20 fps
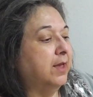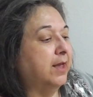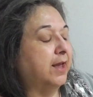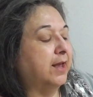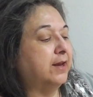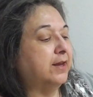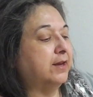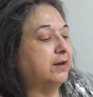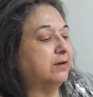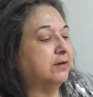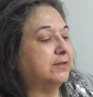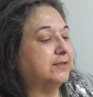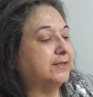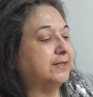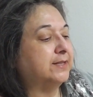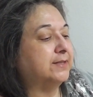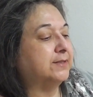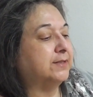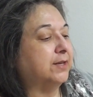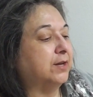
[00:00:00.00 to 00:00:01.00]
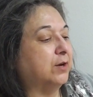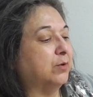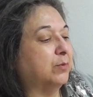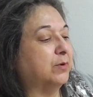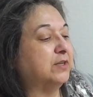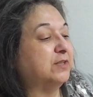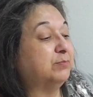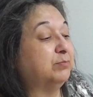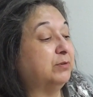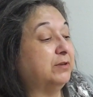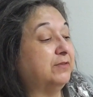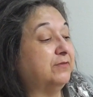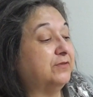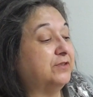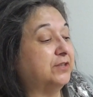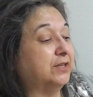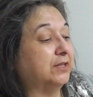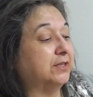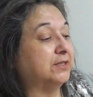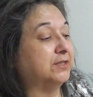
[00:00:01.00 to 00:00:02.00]
And here it says here, what is beef
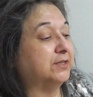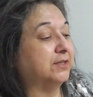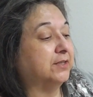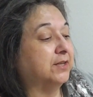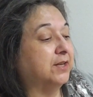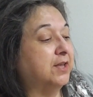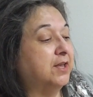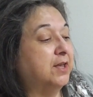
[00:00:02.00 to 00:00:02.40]
gelatin?